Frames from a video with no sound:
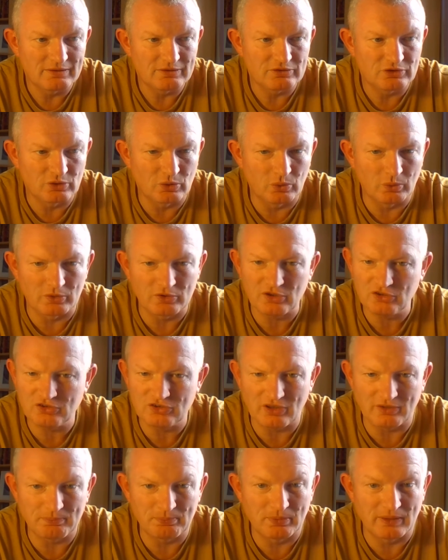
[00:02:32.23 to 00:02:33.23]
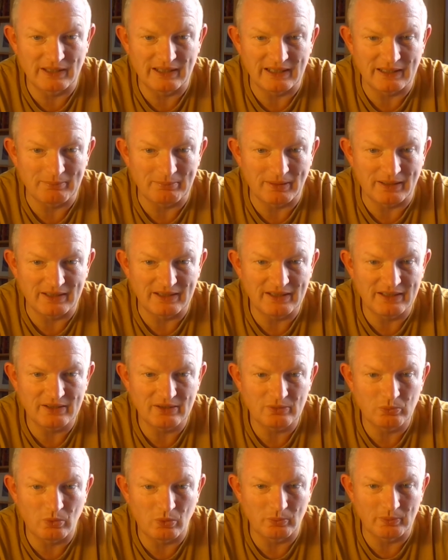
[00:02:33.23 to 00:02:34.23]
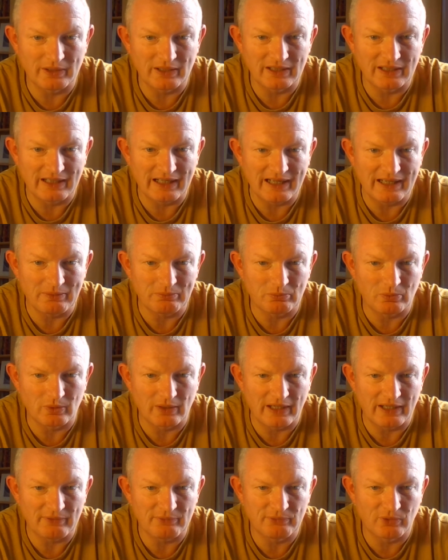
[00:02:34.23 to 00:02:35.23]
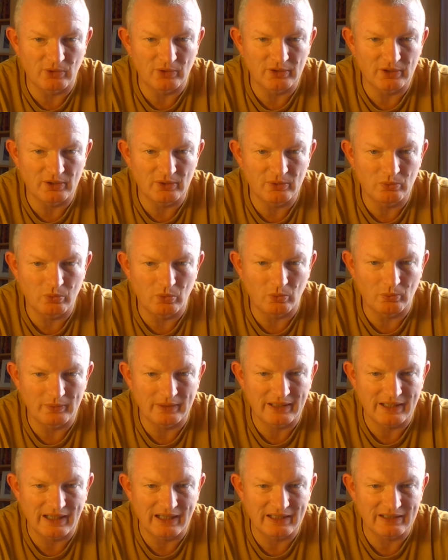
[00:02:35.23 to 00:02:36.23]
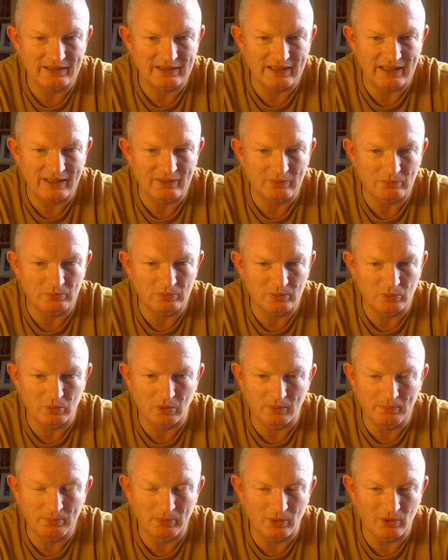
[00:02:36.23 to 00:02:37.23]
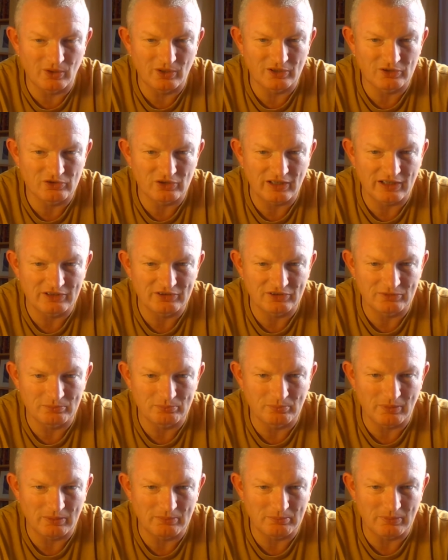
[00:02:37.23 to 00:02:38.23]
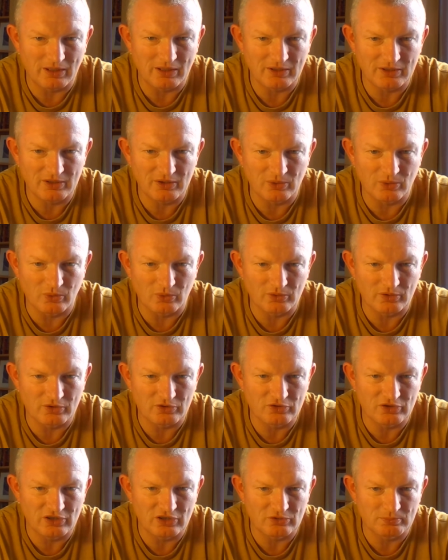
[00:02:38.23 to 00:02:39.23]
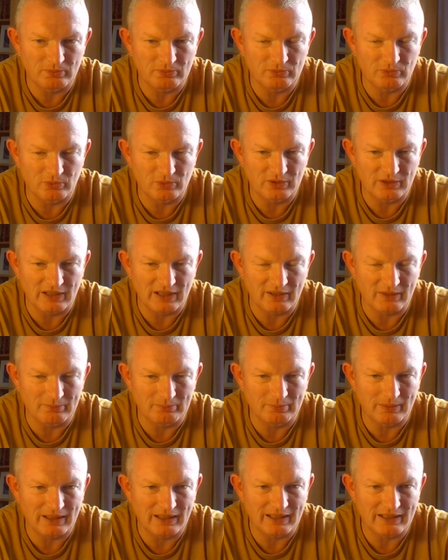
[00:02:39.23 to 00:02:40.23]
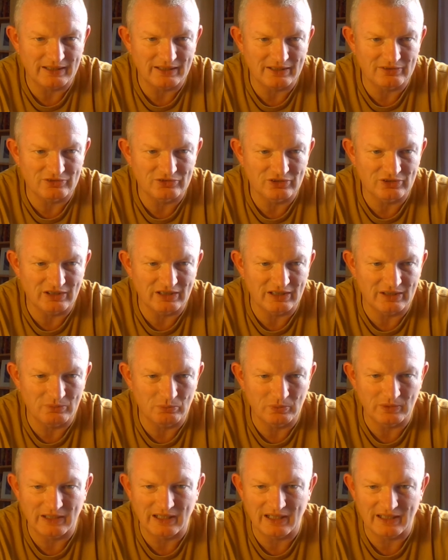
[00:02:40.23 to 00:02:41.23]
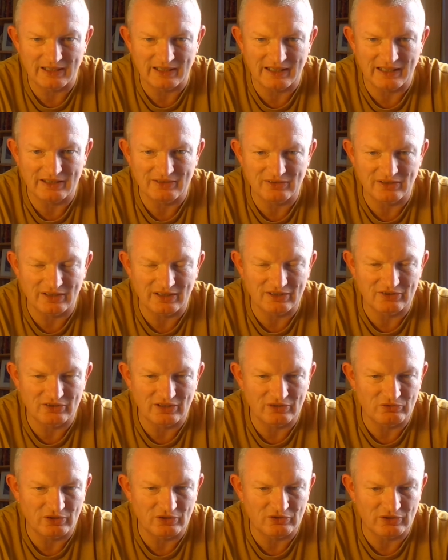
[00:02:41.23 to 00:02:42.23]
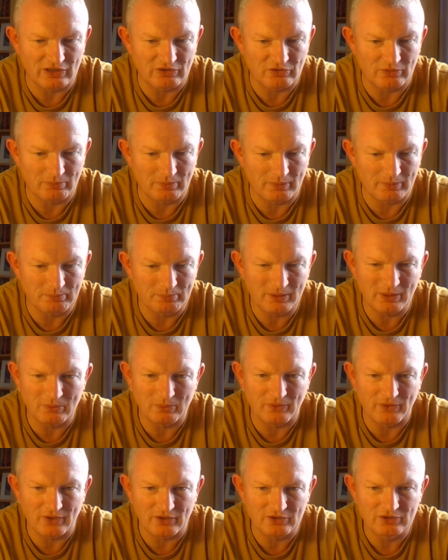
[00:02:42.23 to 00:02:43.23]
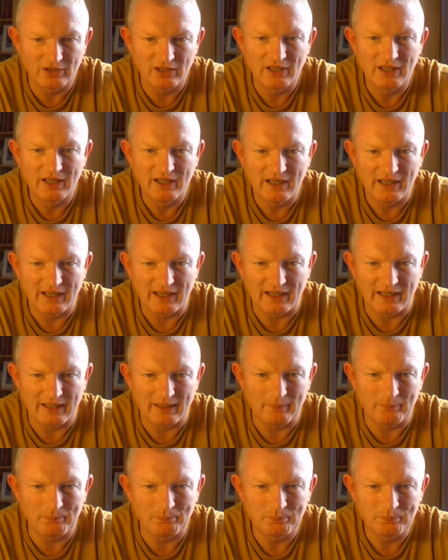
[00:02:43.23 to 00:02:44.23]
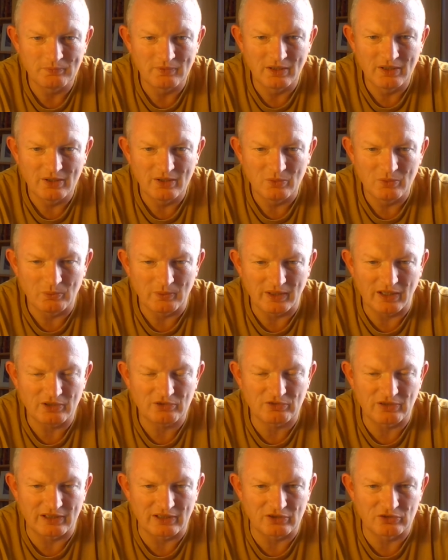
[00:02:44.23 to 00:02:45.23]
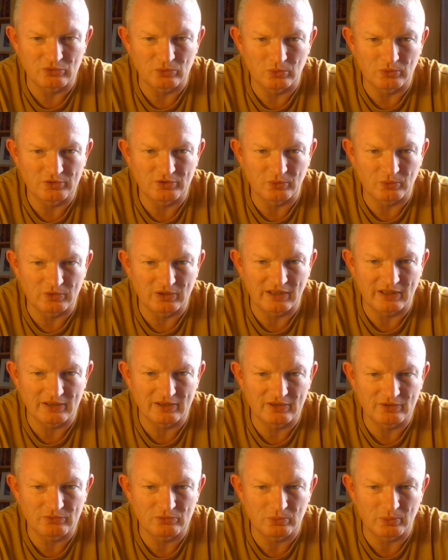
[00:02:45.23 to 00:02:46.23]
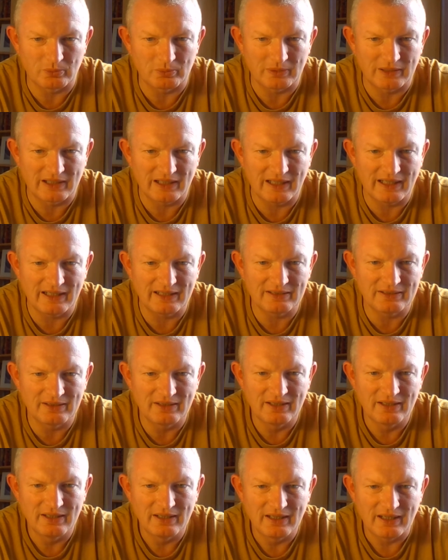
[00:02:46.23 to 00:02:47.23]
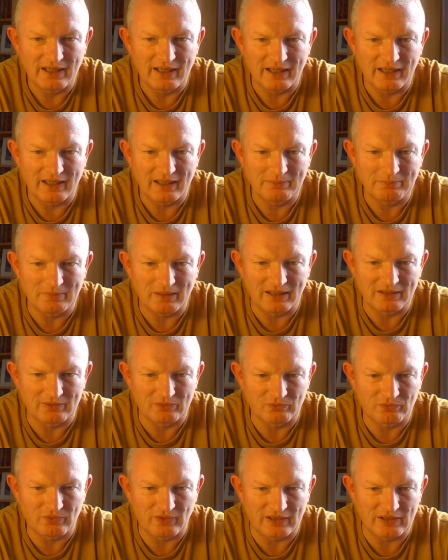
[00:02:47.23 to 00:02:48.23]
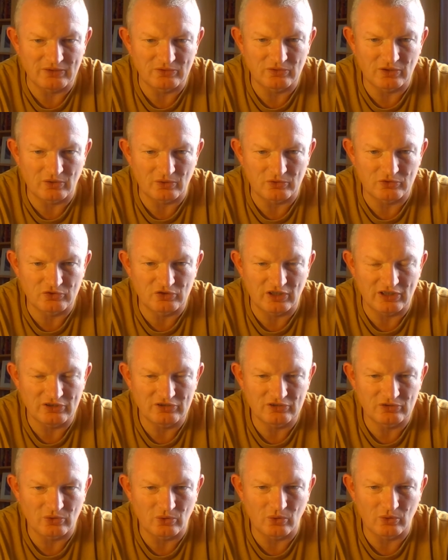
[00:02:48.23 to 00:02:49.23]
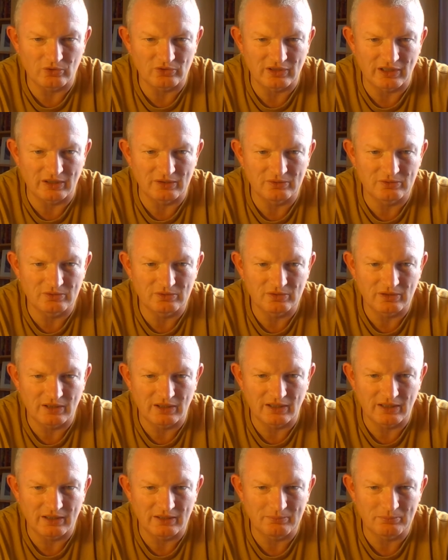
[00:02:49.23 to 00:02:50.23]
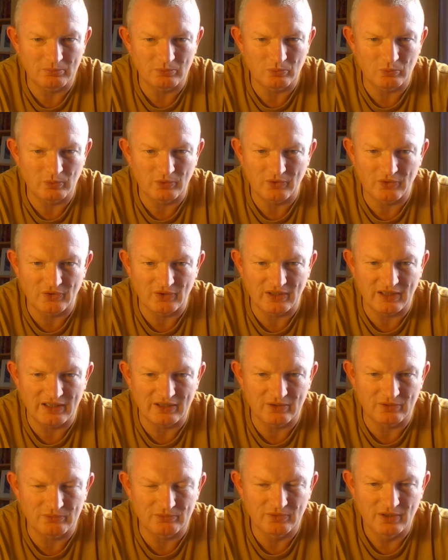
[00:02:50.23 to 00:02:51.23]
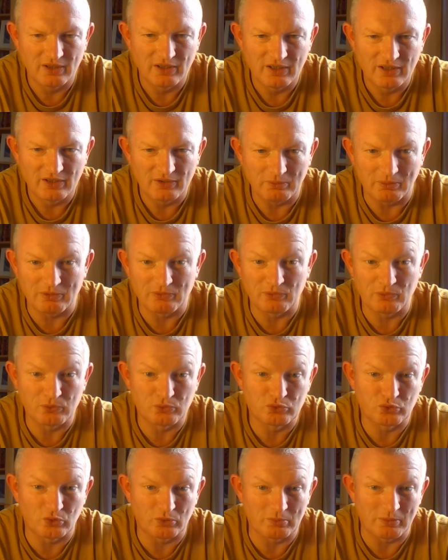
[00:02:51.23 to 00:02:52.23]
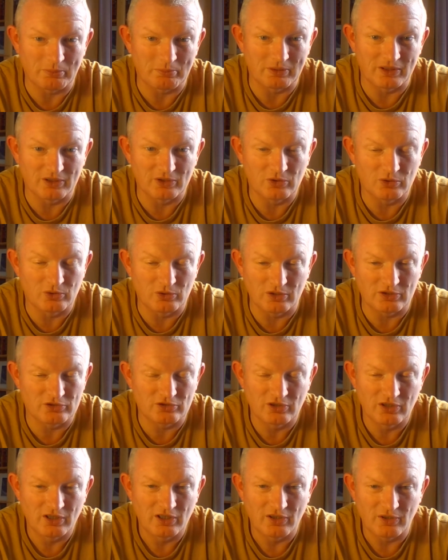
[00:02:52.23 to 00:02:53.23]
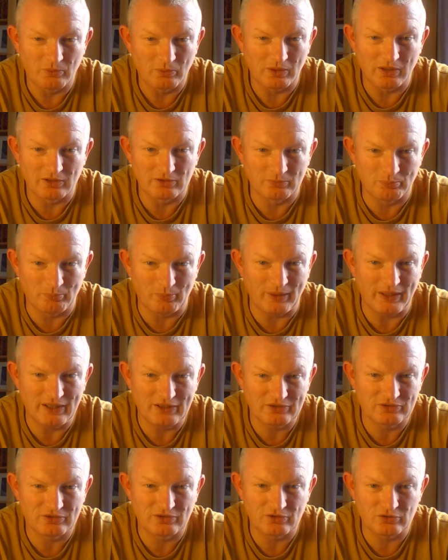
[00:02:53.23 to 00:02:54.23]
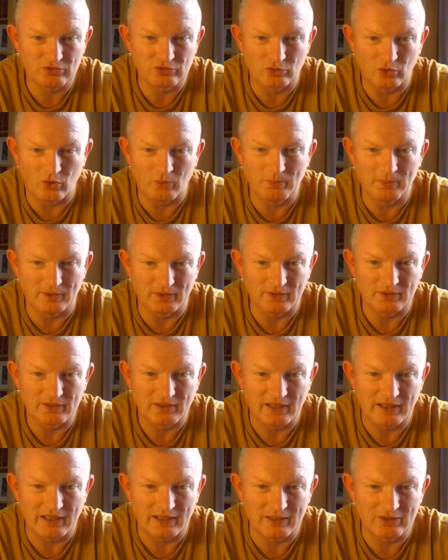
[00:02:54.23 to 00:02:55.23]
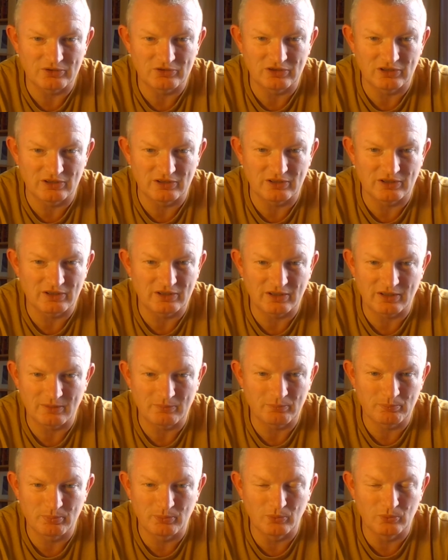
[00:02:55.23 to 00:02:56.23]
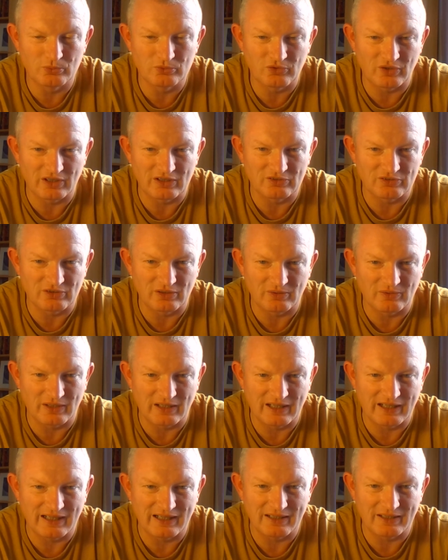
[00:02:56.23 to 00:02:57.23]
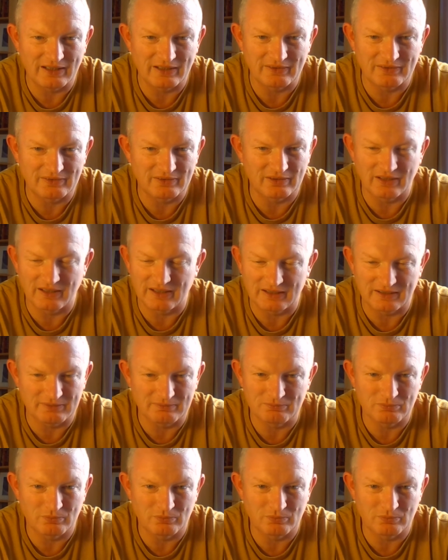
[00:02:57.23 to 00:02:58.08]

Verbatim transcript: so we're just sort of playing it by ear. What we can get, we'll get for you. What we can't get, we will apologise and mark your order sheets before you get them back and say we can't get it, etc., etc. But bear with us. Um, we are trying to source alternatives where we can um, and find or chase stock down um, with the aid of the wonderful Sean McMillan, who is the world's best shopper. Uh, she pulls things out of the hat like